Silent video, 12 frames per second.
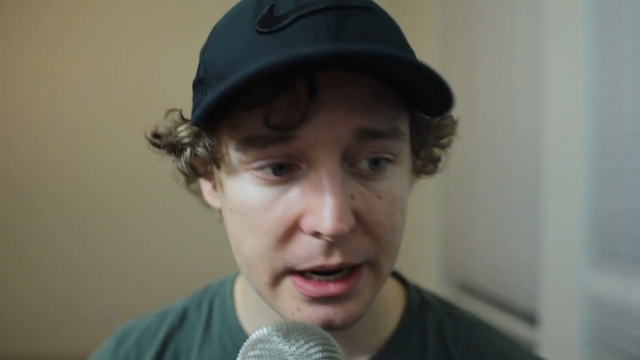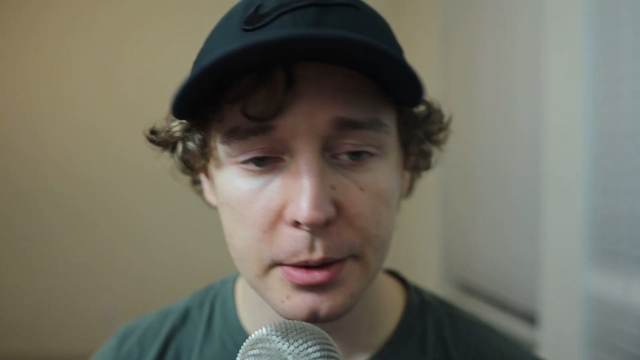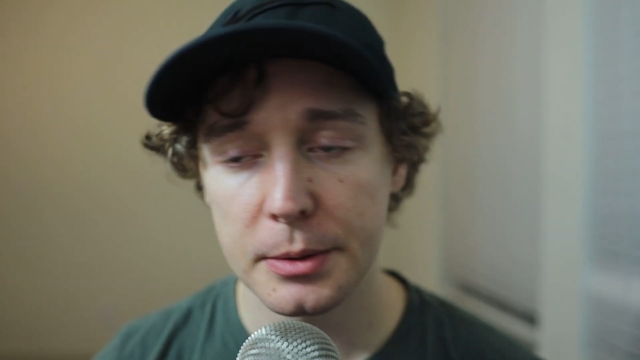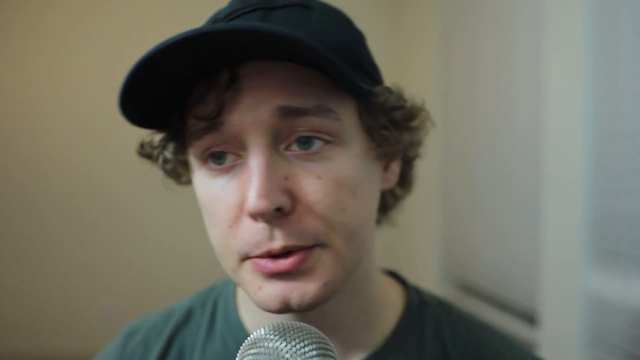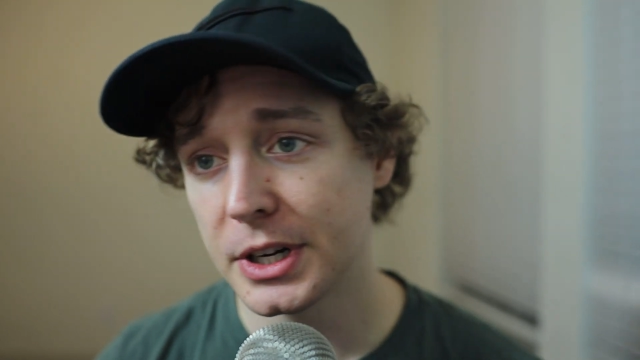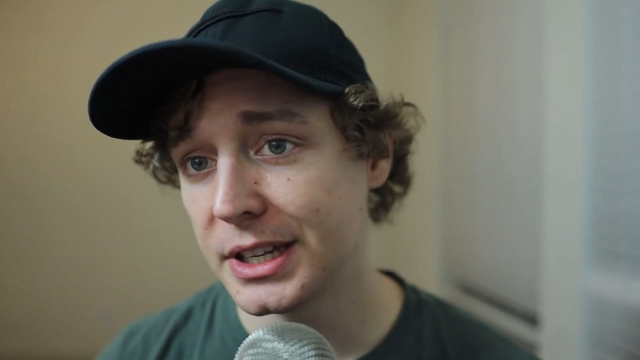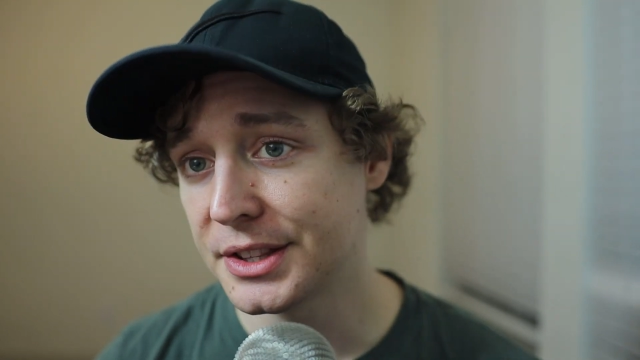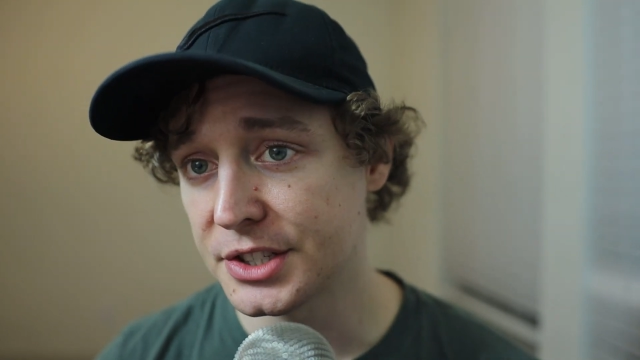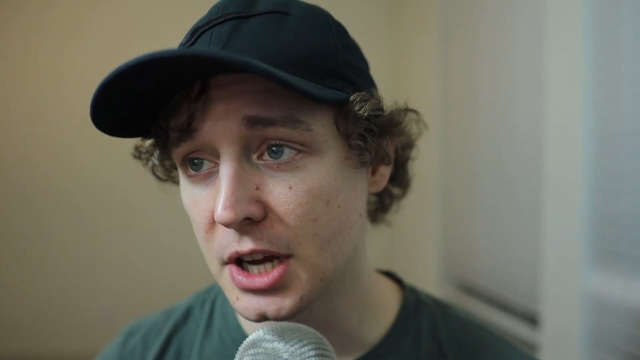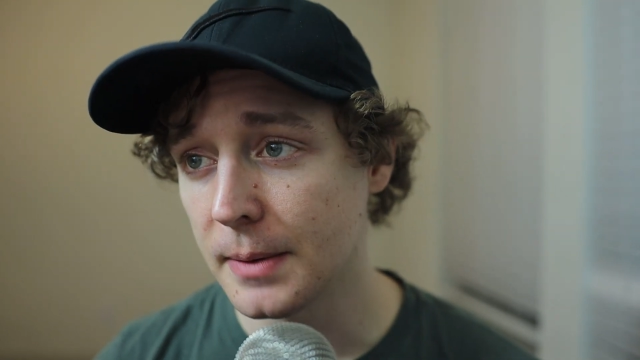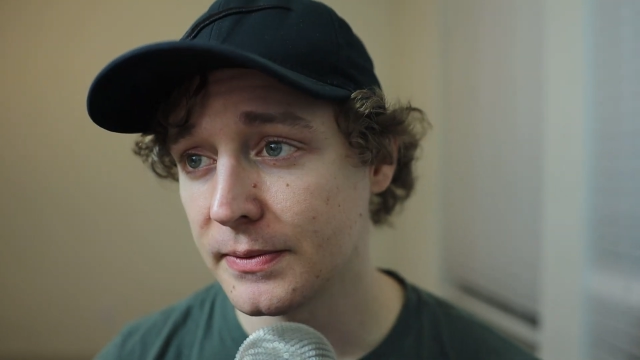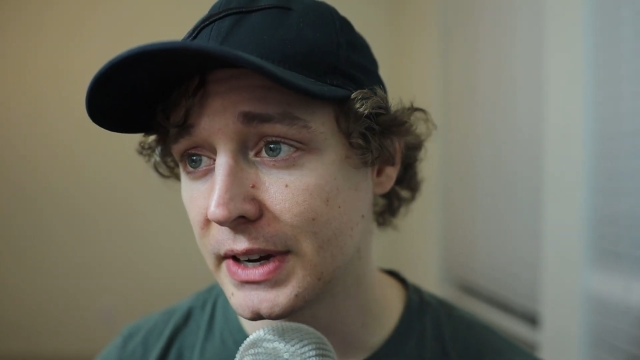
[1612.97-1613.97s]
I would put it in
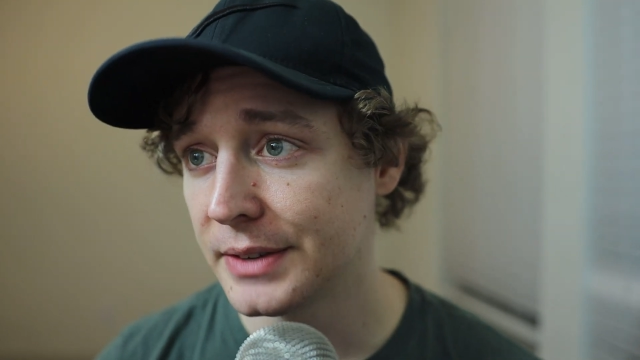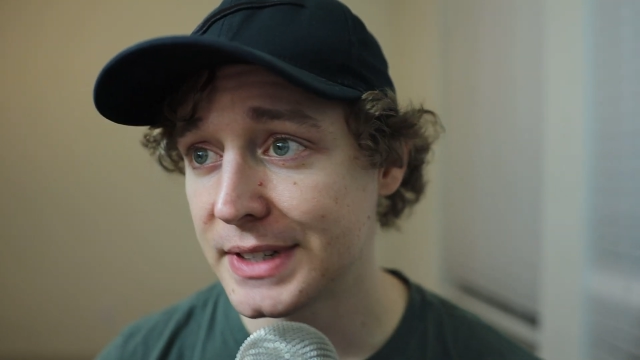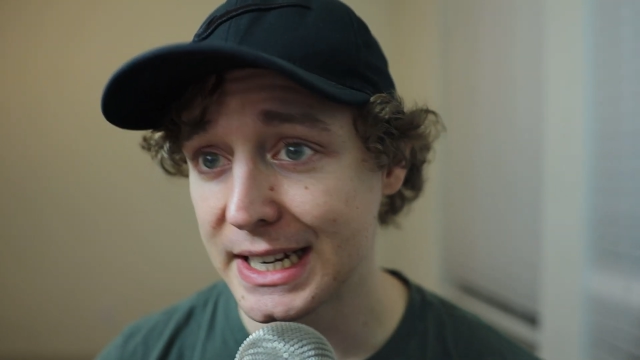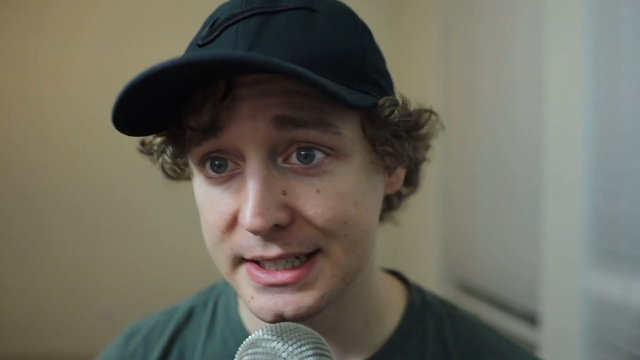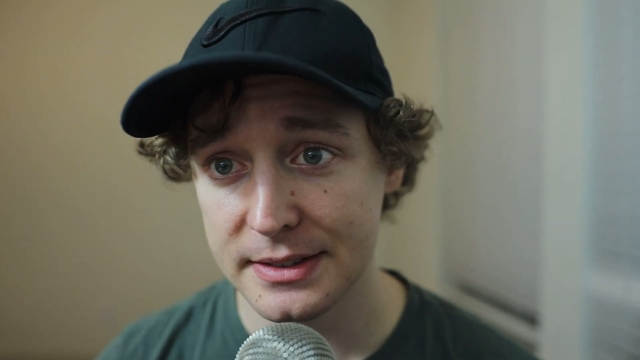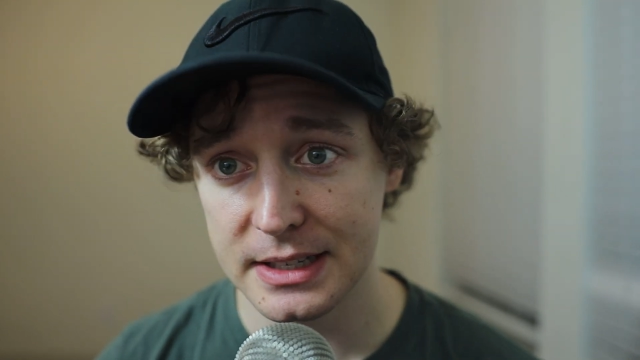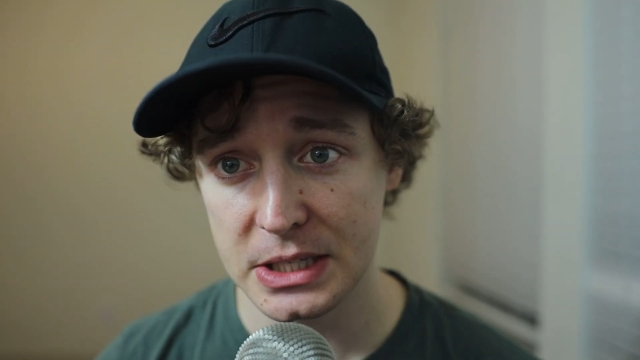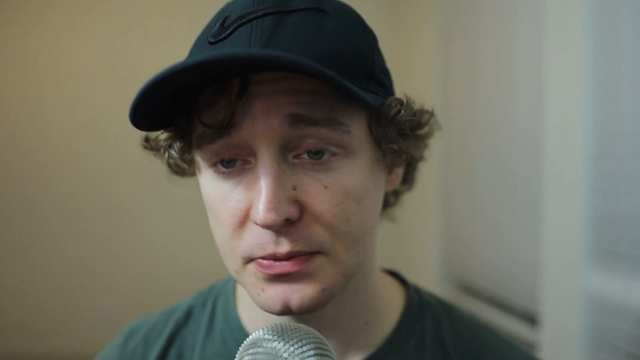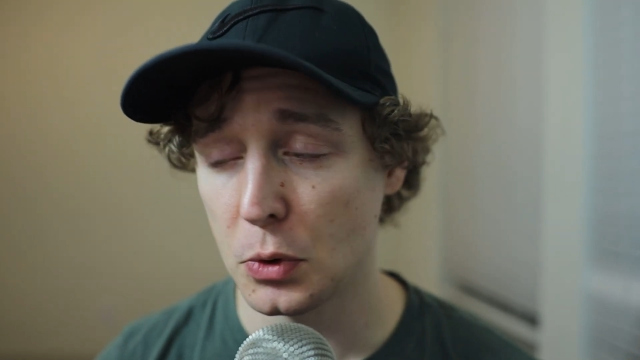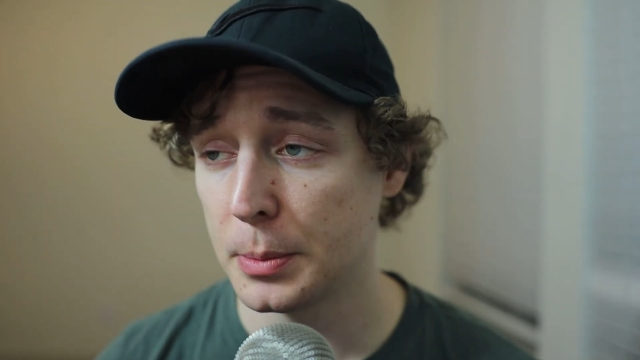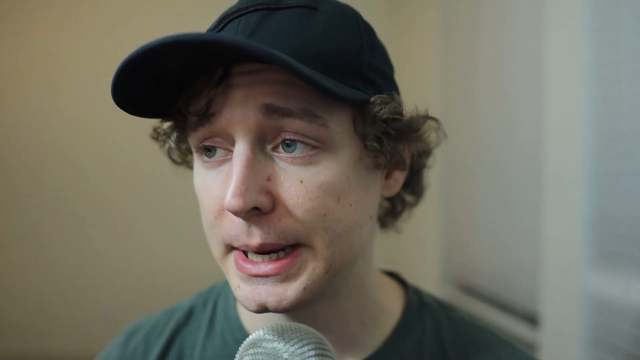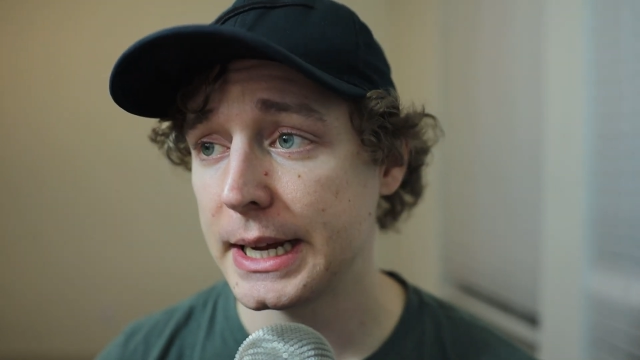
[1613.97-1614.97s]
the top 5 decks of this
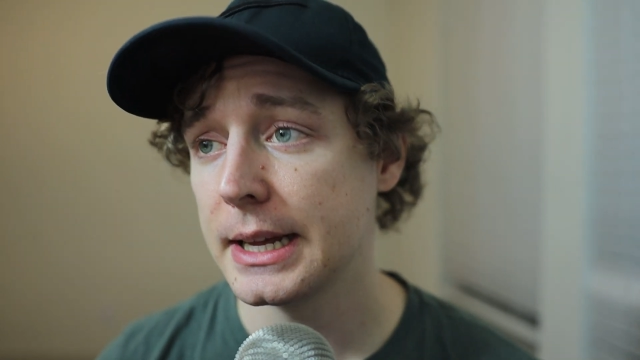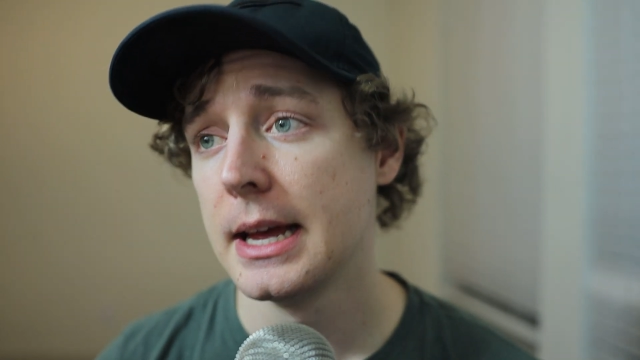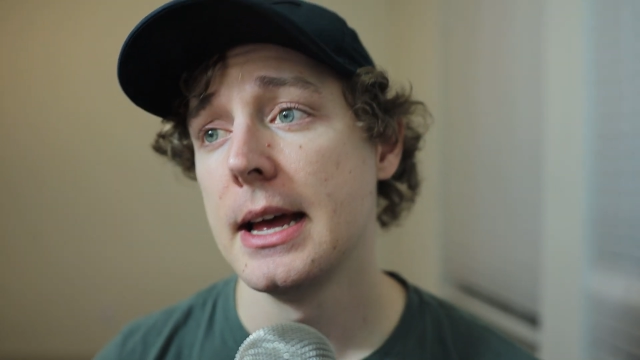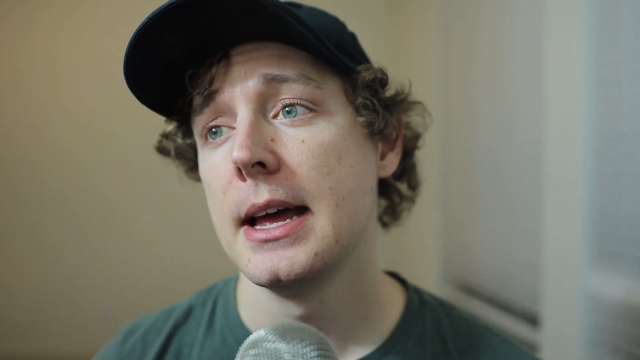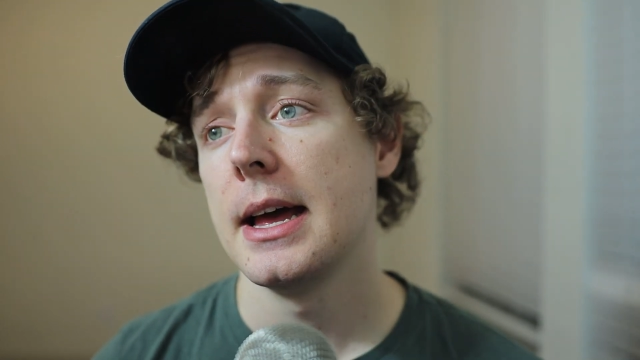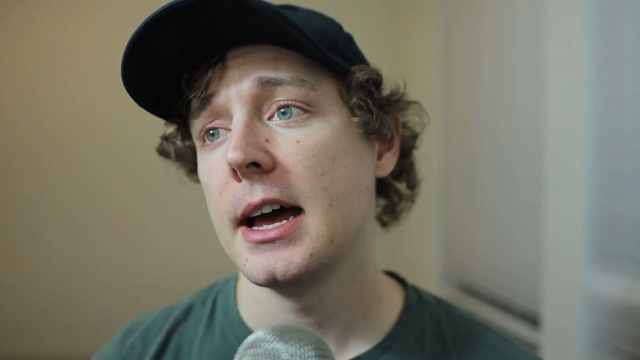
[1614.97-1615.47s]
format.